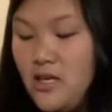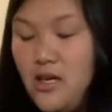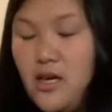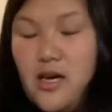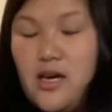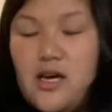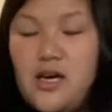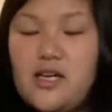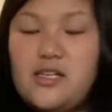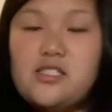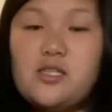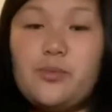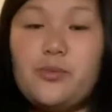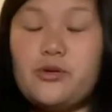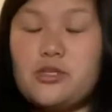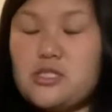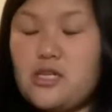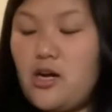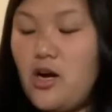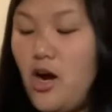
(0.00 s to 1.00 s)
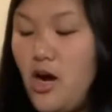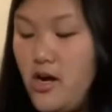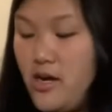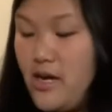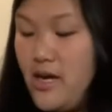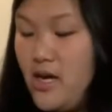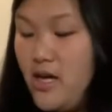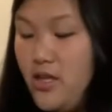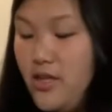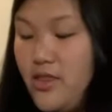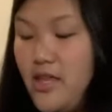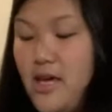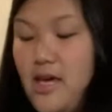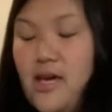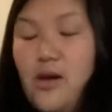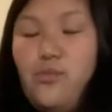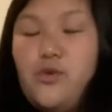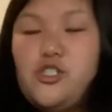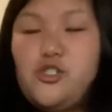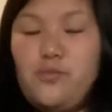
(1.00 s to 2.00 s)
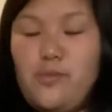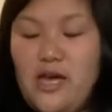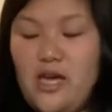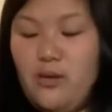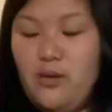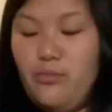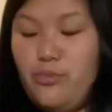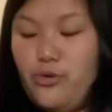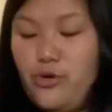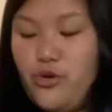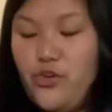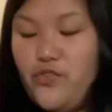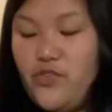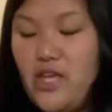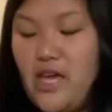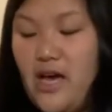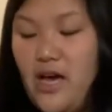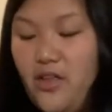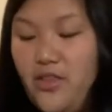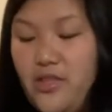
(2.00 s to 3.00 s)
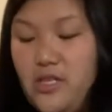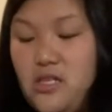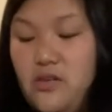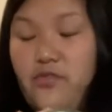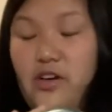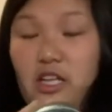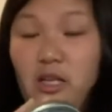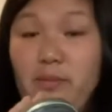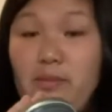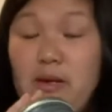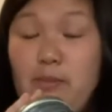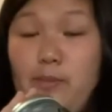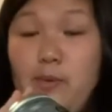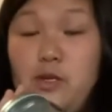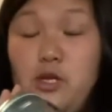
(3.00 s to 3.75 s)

It supports our heart health, which may improve the health and development